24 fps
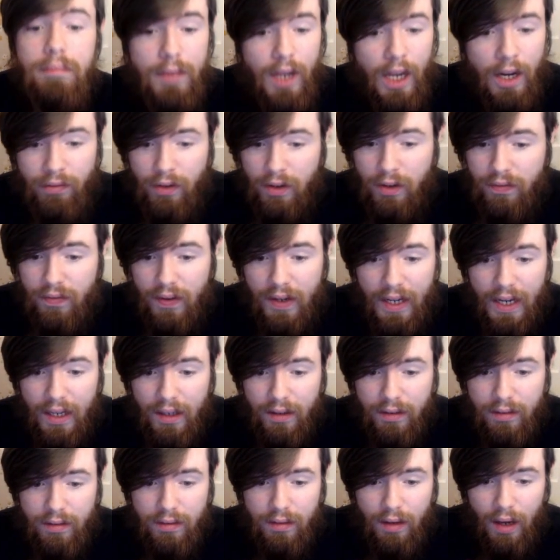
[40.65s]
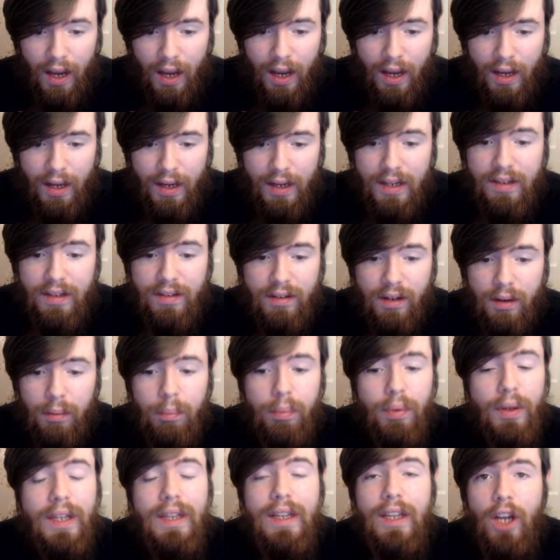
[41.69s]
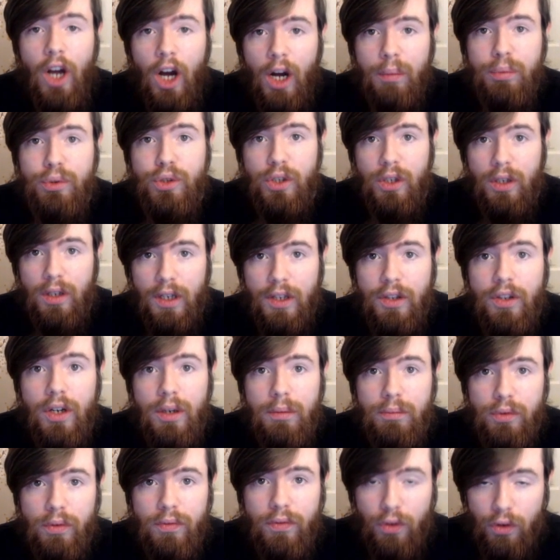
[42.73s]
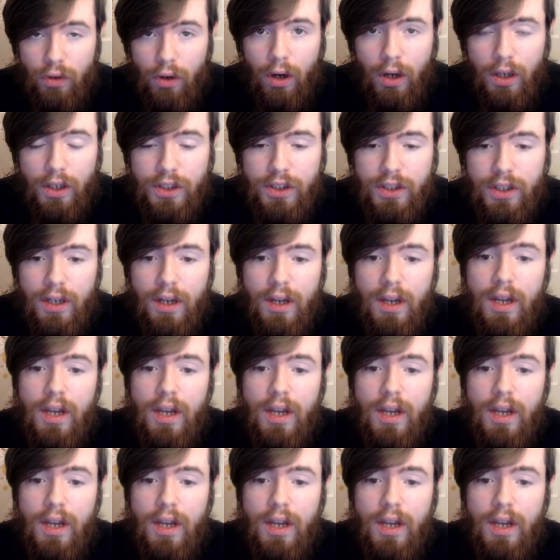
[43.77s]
Everything else is completely optional in terms of URs.